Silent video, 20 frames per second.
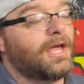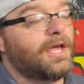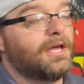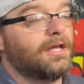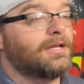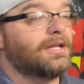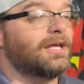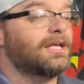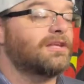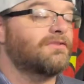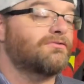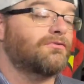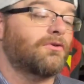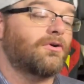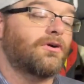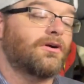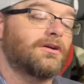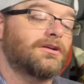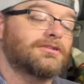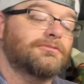And as
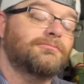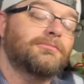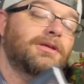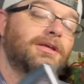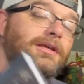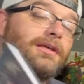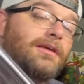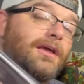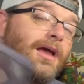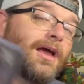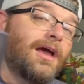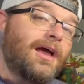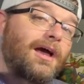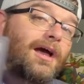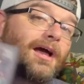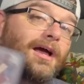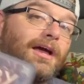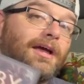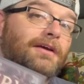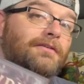far as me,
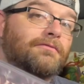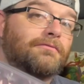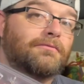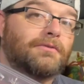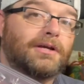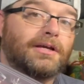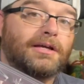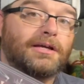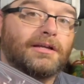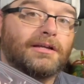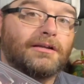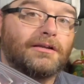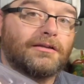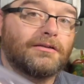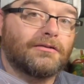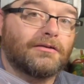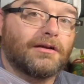I have read